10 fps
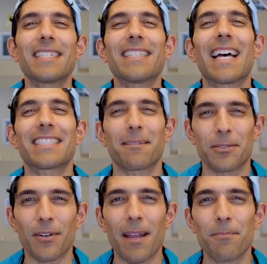hit that
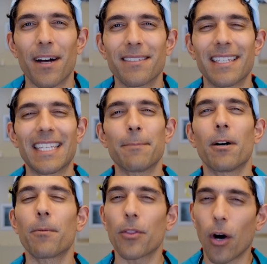subscribe button to keep
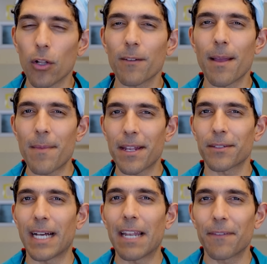up with all of my
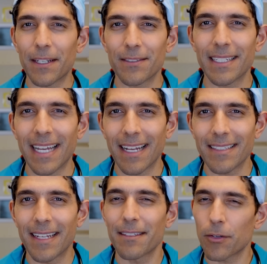medical advocacy
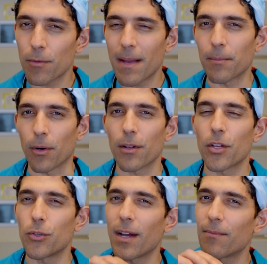content, and remember,
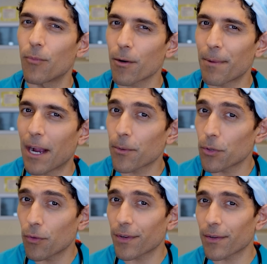you have more power
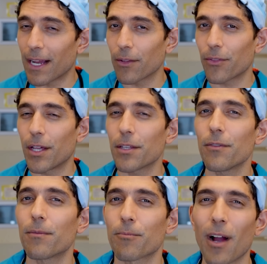over your health than
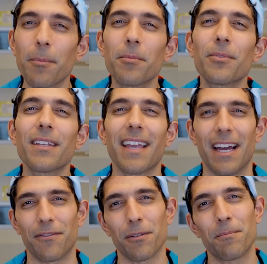you've probably
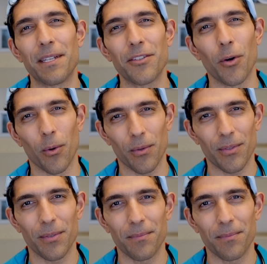ever been told.